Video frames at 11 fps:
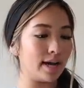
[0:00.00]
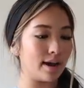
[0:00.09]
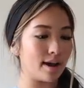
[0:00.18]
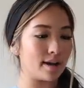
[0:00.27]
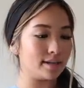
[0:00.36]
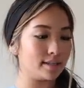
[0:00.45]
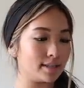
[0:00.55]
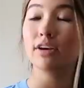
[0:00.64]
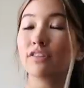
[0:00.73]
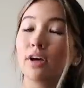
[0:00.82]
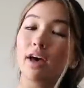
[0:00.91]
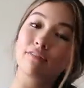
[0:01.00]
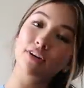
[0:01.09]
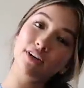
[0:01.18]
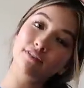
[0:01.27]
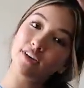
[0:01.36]
And if y'all
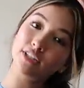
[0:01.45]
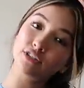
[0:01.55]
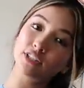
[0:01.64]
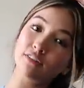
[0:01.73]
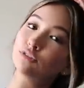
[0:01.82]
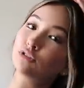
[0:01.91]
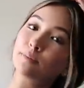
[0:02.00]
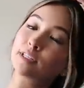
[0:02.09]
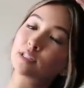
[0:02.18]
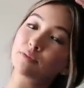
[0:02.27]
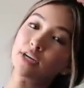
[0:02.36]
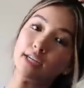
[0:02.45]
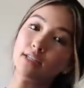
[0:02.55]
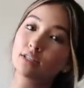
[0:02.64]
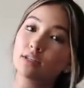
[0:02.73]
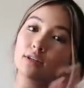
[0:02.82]
ever find yourself in Dripping
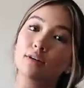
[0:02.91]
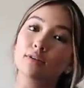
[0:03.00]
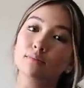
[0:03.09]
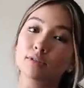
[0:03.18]
Springs, go to